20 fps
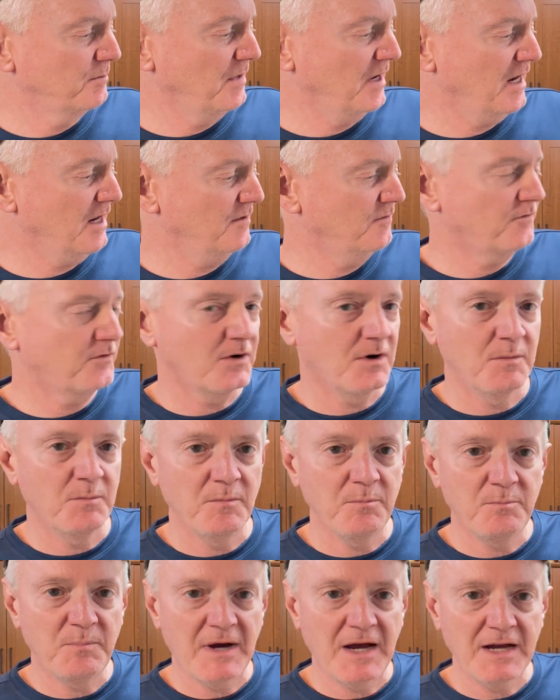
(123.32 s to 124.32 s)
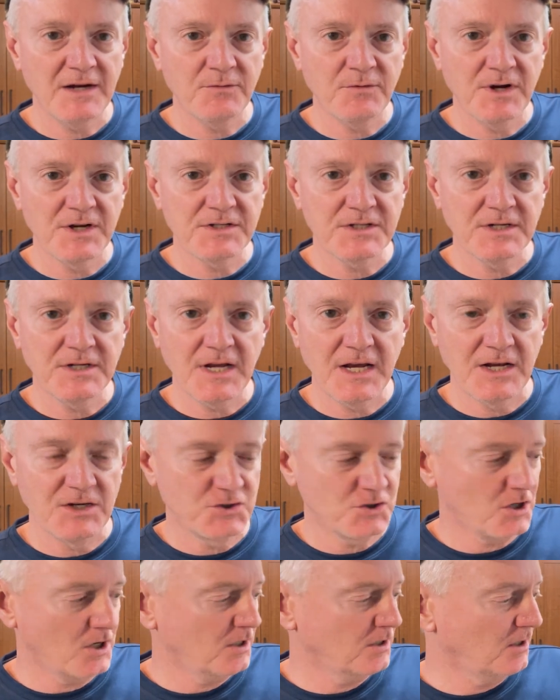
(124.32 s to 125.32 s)
made from pine resin and
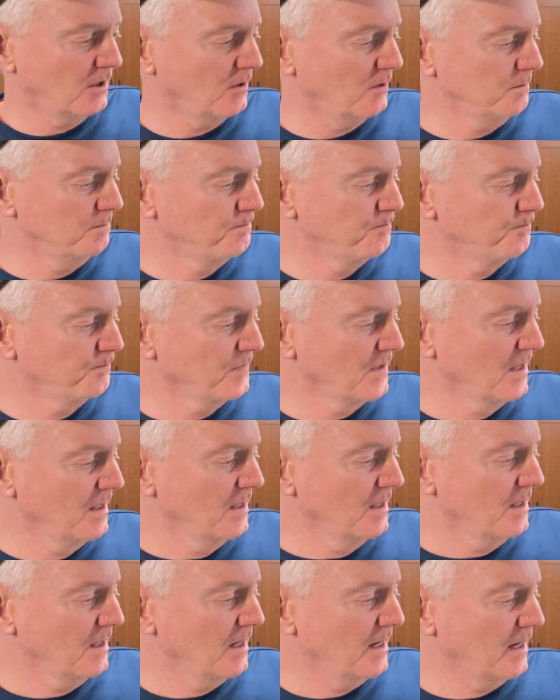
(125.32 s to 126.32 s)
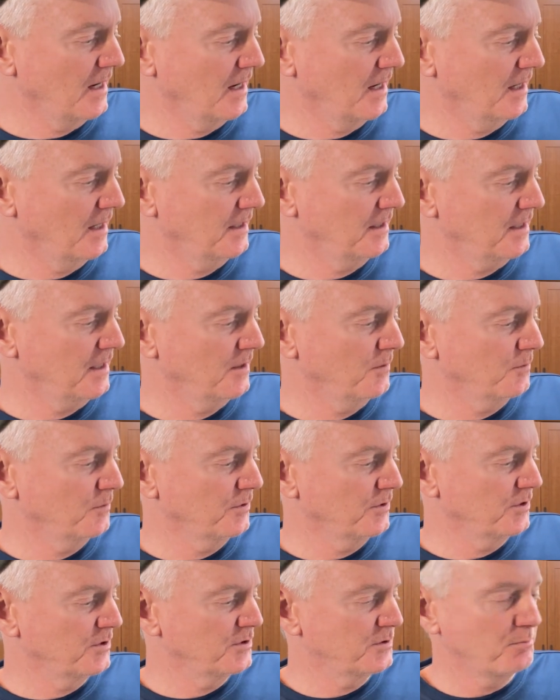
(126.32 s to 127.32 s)
charcoal, and it
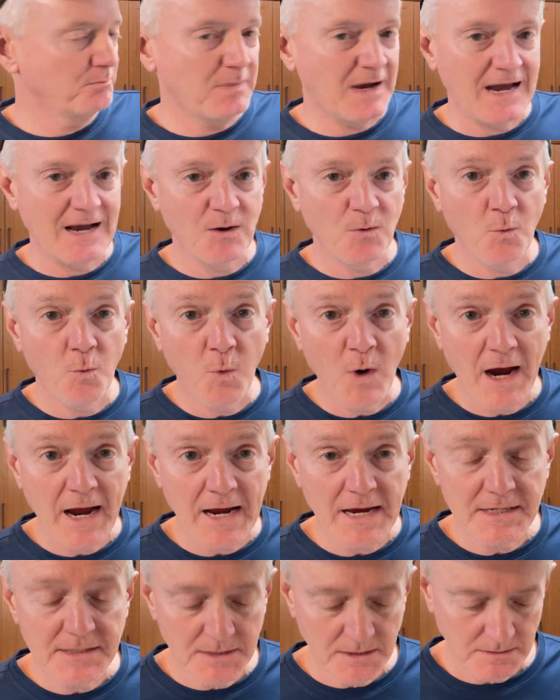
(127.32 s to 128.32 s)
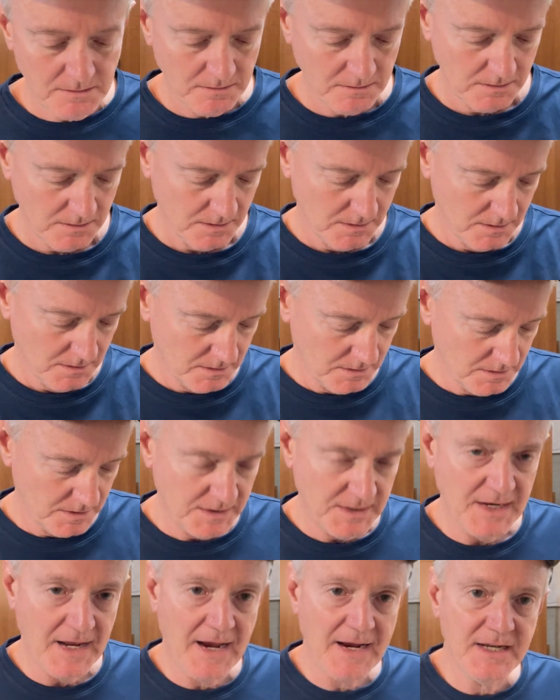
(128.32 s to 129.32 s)
was by weight
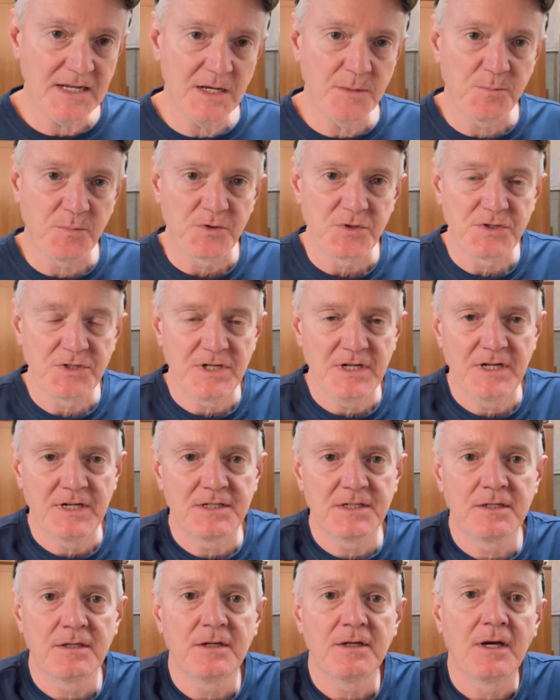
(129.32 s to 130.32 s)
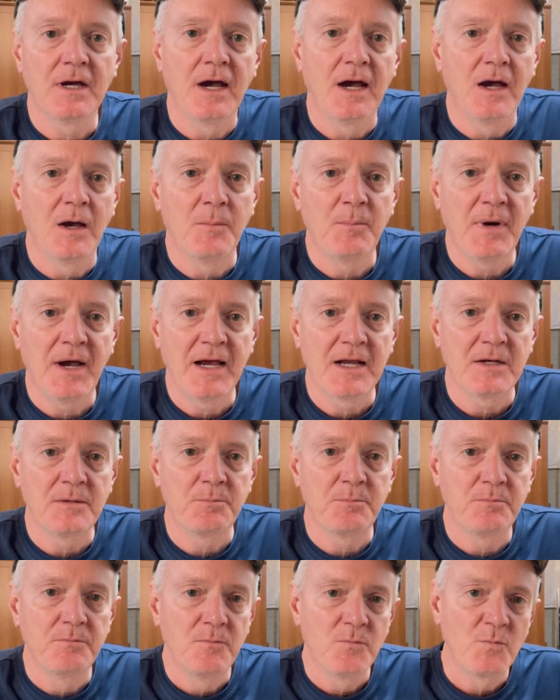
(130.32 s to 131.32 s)
90% pine
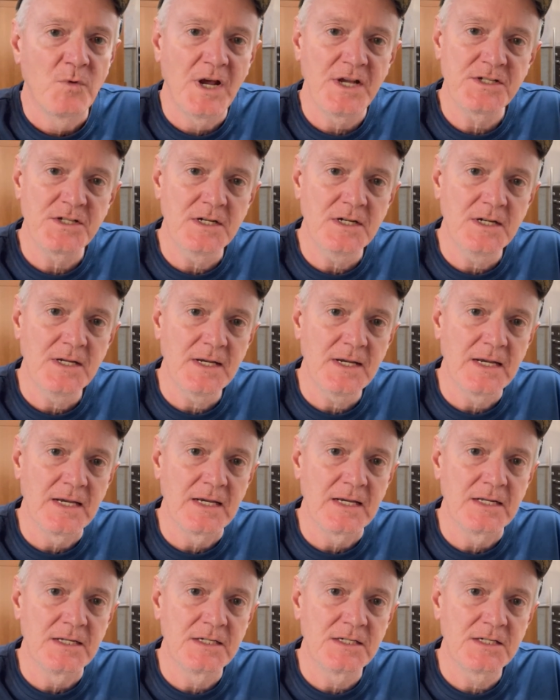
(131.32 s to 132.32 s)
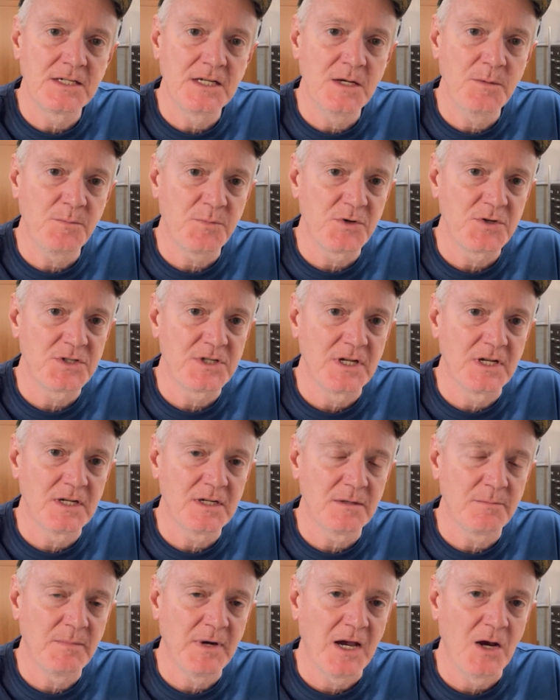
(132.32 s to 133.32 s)
resin and 10%
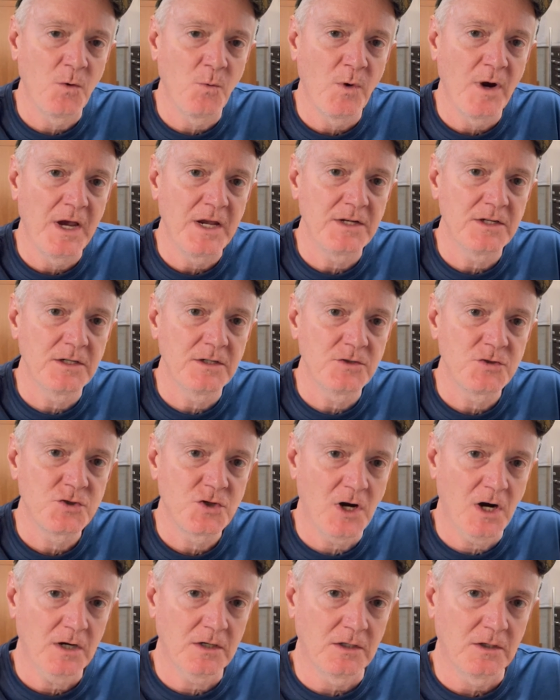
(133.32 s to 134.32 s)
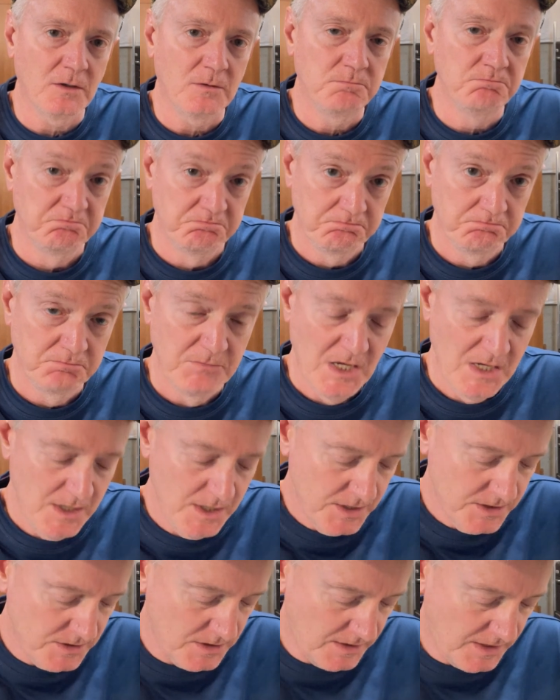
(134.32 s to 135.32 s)
by weight charcoal.
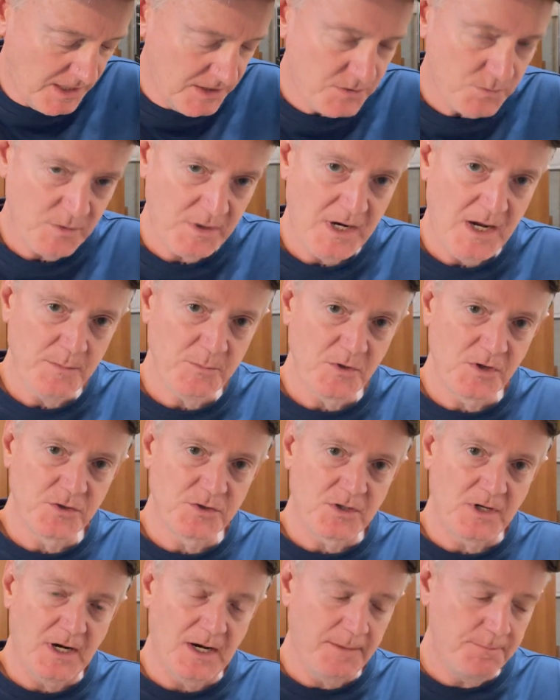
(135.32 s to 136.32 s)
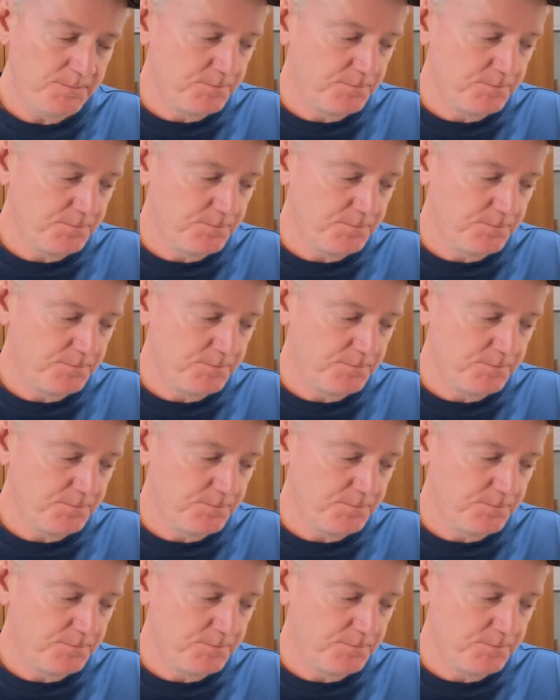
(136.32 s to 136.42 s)
So that's what I'm going to